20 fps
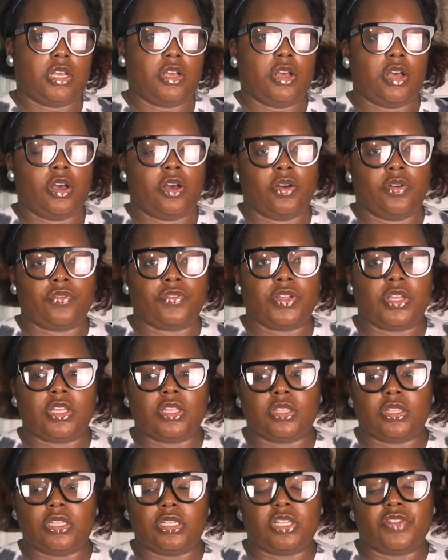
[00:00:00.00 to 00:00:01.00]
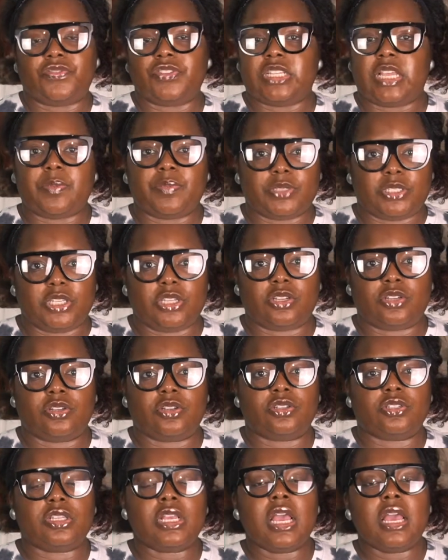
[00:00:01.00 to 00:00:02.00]
of the different type of
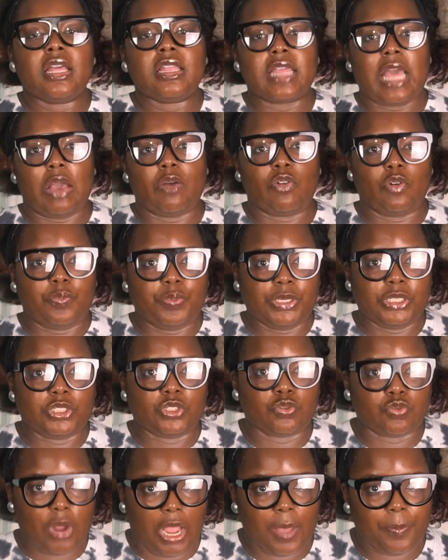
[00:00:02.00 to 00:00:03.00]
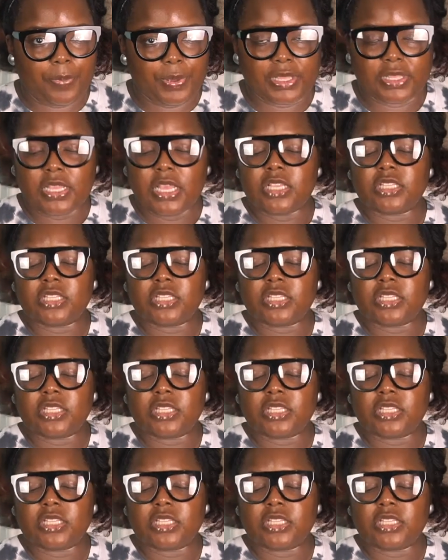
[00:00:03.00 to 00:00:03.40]
sneakers that will be dropping.